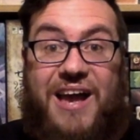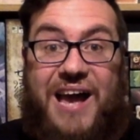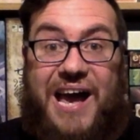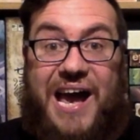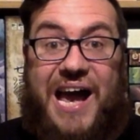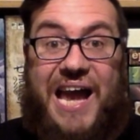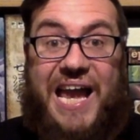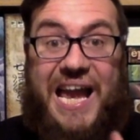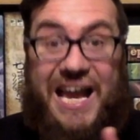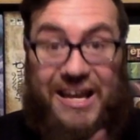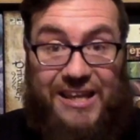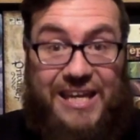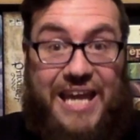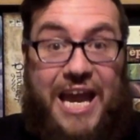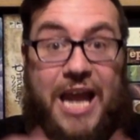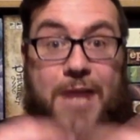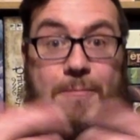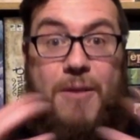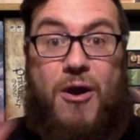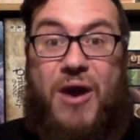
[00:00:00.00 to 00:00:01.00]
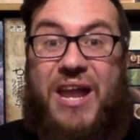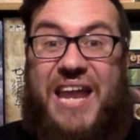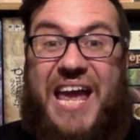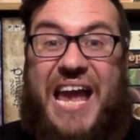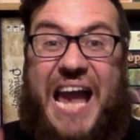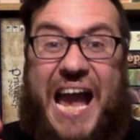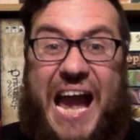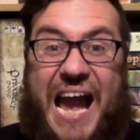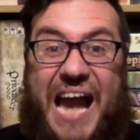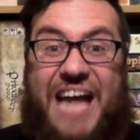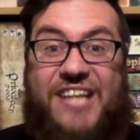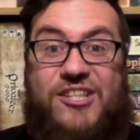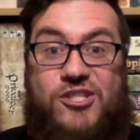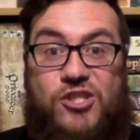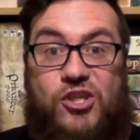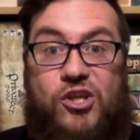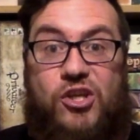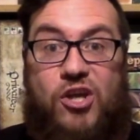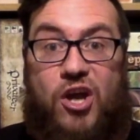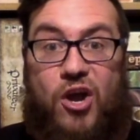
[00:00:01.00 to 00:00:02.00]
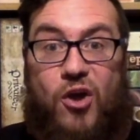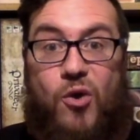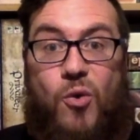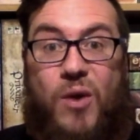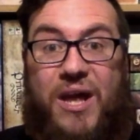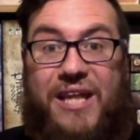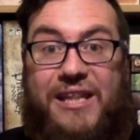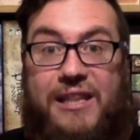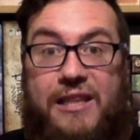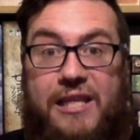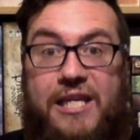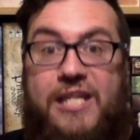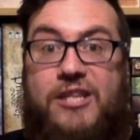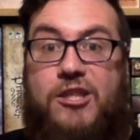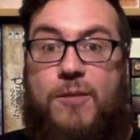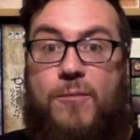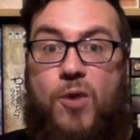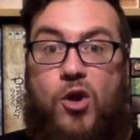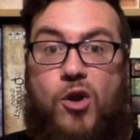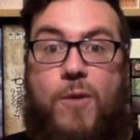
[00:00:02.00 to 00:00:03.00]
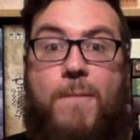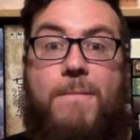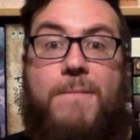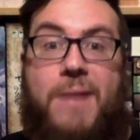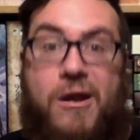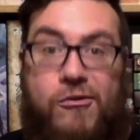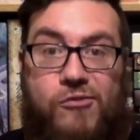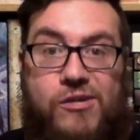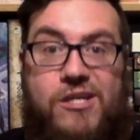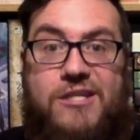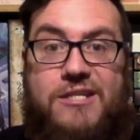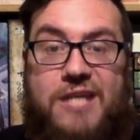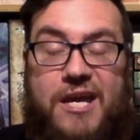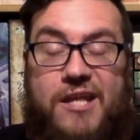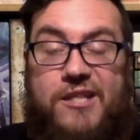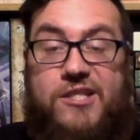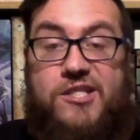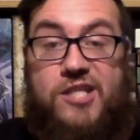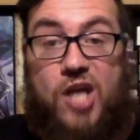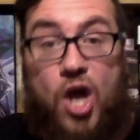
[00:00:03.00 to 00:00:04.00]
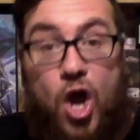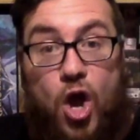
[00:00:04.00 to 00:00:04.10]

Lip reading: I came out and I had to go and lead them on a merry dance,